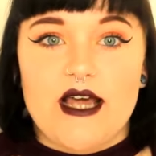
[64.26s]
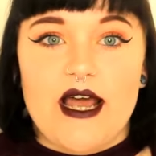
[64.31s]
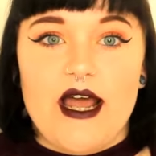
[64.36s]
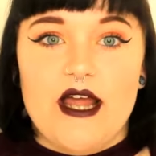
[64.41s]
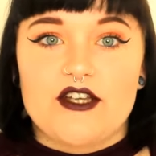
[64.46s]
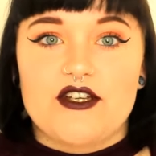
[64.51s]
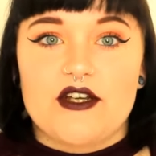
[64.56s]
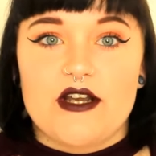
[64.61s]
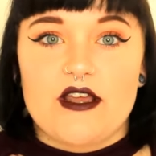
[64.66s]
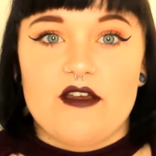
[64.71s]
I
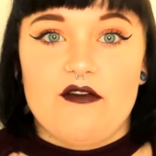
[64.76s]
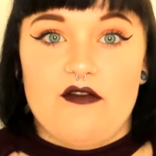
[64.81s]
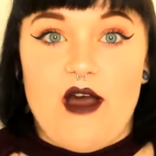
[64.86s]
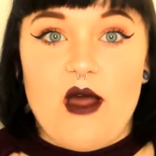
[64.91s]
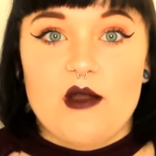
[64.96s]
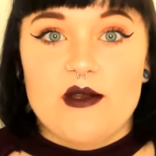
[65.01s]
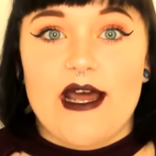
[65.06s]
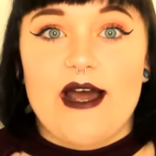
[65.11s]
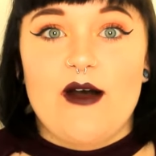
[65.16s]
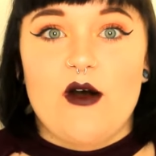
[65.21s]
actually
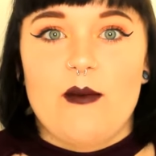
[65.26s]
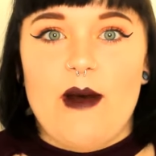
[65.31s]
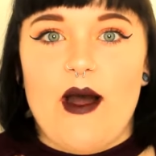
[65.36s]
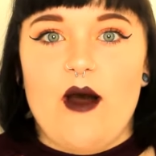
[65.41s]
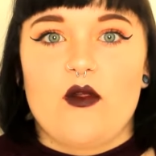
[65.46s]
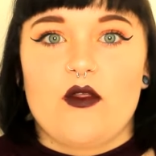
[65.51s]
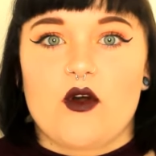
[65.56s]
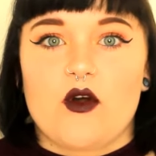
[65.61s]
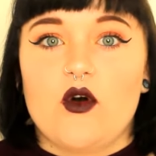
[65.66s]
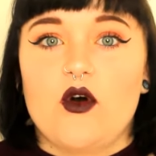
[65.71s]
found out
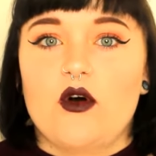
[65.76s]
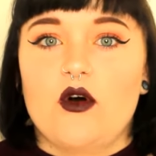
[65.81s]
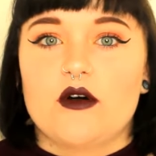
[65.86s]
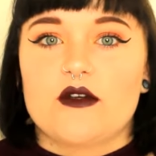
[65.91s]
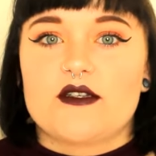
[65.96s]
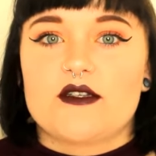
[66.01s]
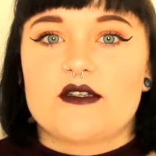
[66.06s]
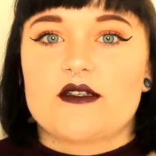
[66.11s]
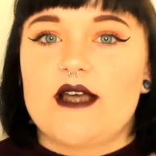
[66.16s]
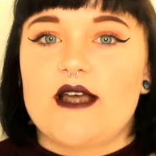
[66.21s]
about the
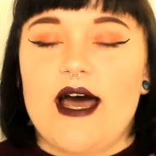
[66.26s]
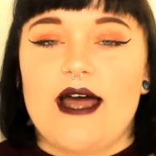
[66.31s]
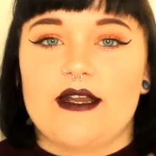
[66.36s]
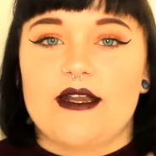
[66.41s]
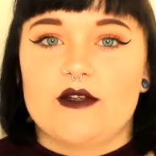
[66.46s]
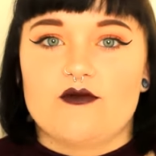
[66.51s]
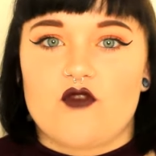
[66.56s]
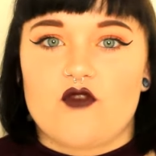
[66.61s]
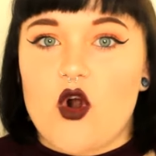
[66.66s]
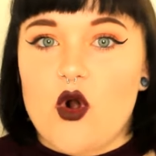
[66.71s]
course and
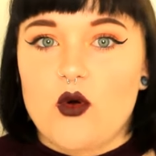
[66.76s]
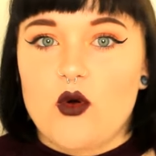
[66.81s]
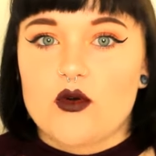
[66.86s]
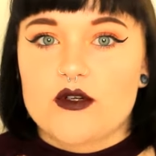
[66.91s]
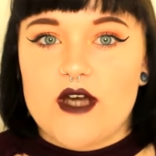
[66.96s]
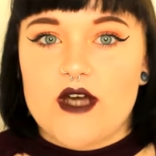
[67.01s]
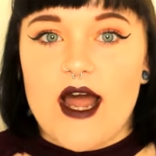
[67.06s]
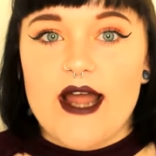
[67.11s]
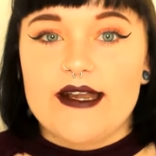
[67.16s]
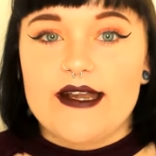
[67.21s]

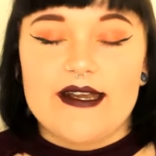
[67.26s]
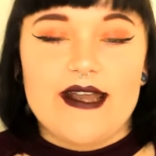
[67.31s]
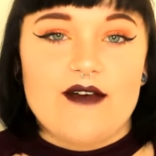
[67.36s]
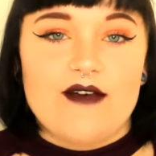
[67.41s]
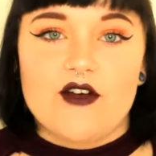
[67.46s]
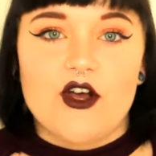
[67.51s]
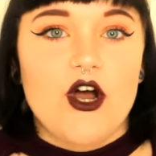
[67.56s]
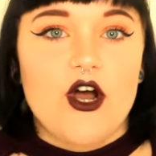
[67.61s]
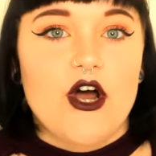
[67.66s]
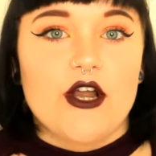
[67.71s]
enrolled. I'd
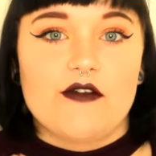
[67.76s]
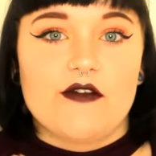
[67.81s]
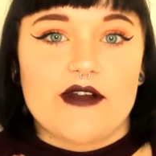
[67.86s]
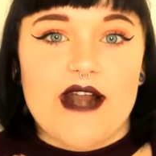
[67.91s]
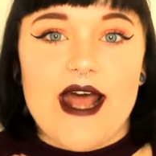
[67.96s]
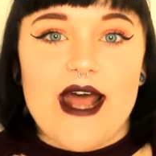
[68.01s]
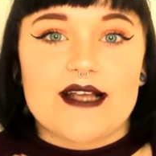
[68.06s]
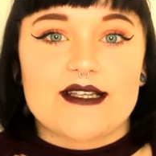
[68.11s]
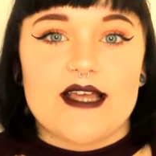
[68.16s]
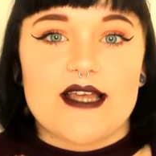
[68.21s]
never heard of an
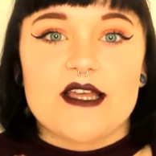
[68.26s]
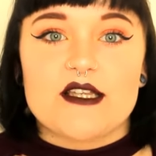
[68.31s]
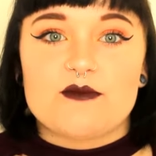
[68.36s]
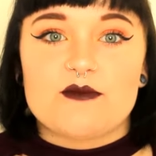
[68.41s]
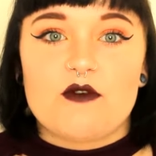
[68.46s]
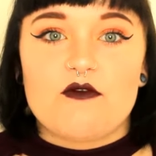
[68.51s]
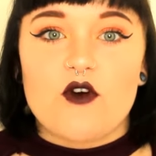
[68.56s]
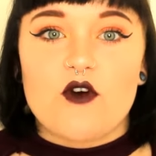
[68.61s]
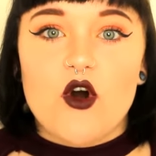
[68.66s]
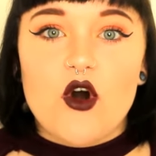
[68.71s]
Access
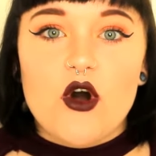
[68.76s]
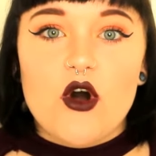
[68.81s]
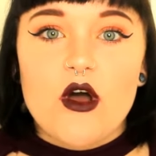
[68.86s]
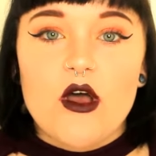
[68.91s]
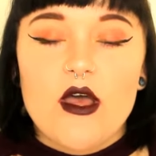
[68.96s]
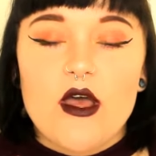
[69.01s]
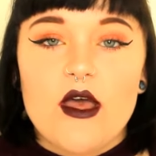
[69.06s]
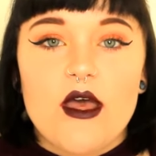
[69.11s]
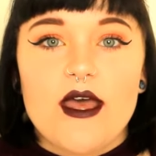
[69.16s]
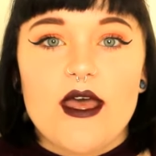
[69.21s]

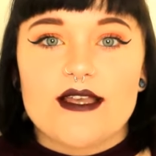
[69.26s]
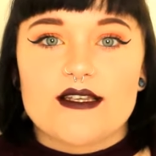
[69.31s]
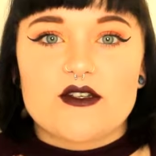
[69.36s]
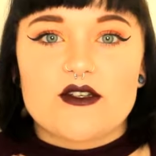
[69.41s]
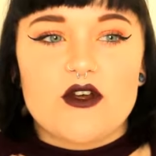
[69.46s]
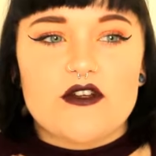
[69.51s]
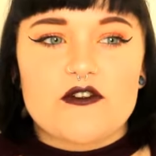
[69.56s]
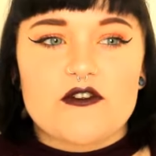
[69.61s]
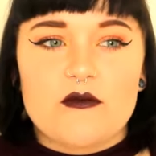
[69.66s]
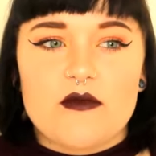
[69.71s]
before. It's
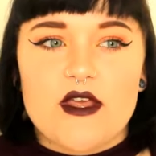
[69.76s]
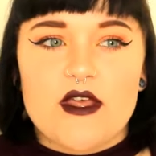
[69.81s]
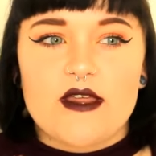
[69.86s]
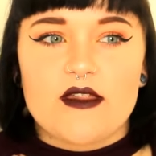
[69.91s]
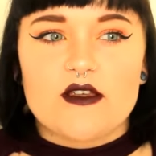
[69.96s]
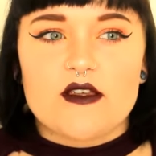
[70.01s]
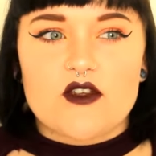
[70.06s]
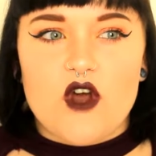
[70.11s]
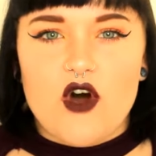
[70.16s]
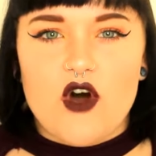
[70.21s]
not something
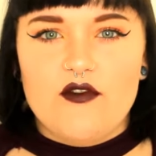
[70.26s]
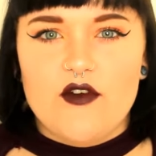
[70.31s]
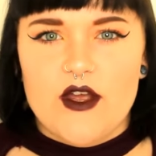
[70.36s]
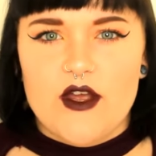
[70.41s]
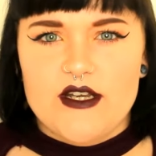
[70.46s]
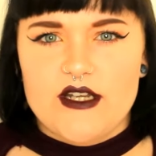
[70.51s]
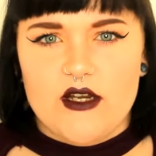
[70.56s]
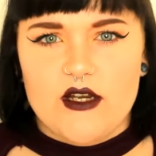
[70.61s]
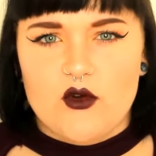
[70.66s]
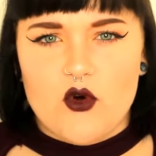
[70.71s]
that's
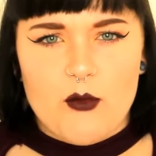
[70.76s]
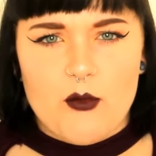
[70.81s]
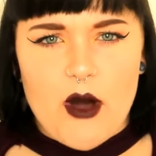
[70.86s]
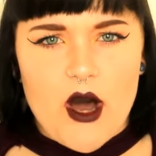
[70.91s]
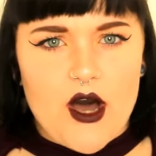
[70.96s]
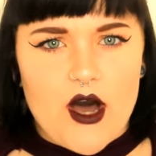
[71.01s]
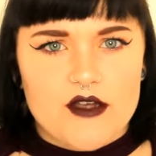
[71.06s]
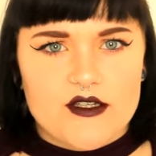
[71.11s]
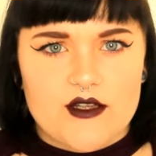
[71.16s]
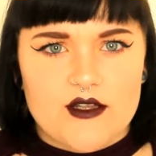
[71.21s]
offered in all
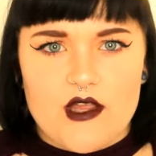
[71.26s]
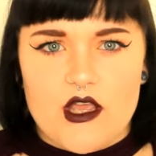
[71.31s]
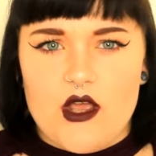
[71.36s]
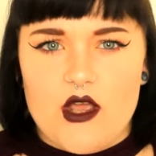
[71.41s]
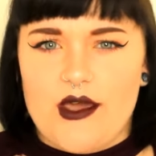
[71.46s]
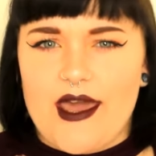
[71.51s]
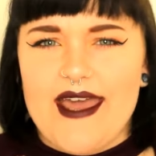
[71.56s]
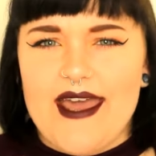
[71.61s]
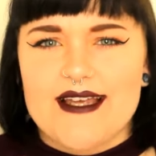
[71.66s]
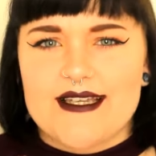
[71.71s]
parts of
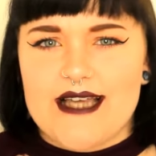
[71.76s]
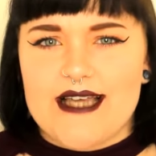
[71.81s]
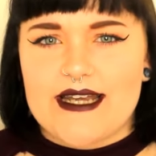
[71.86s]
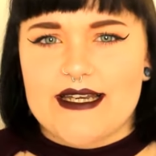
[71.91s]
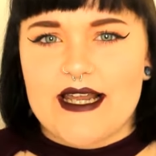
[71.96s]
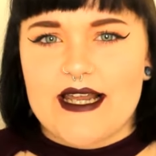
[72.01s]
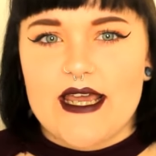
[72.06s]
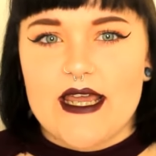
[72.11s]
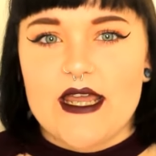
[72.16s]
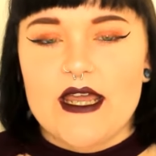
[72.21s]
the UK,
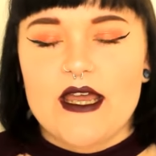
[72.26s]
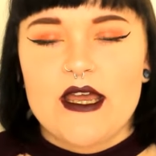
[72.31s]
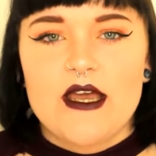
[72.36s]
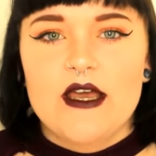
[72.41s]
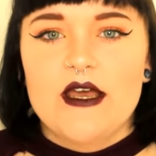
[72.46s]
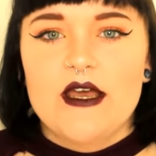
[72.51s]
sadly.